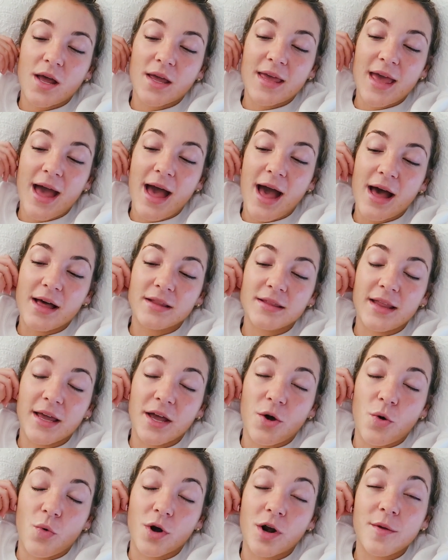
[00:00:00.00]
yeah,
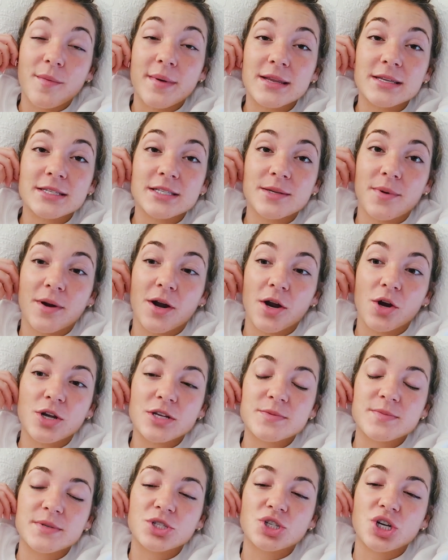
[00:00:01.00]
like ornaments to put on our
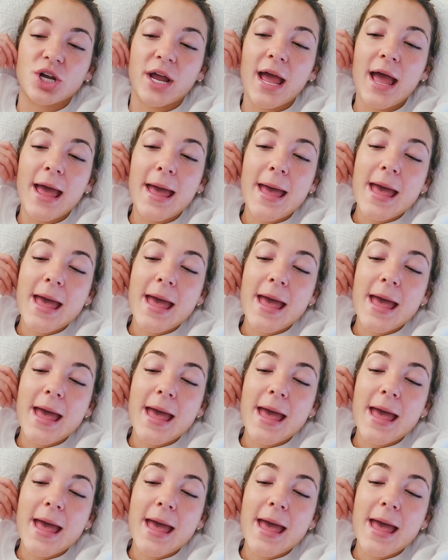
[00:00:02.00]
Christmas tree.